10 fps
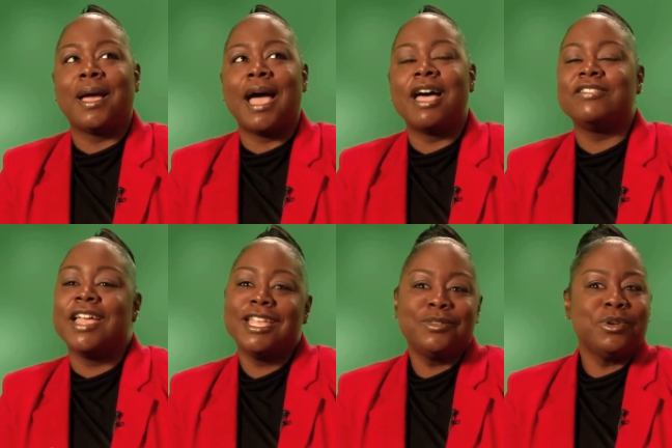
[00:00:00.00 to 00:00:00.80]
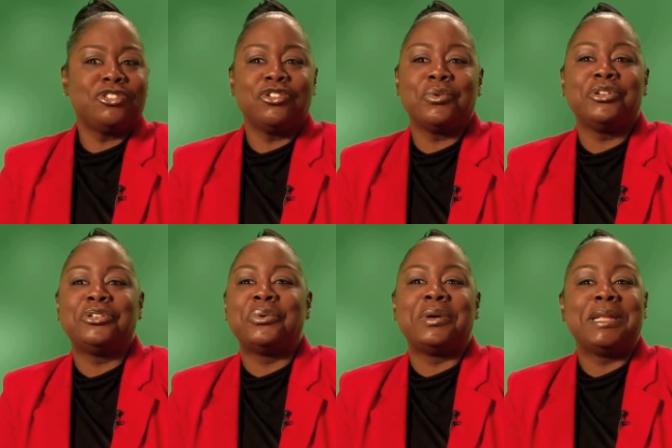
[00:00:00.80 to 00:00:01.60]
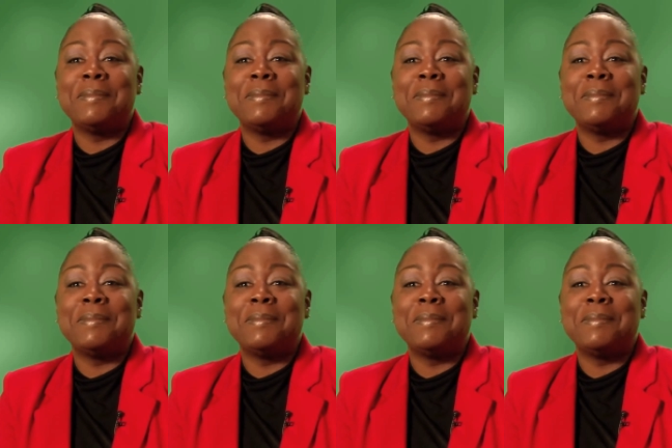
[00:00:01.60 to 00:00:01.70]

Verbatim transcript: God, that's what you were doing.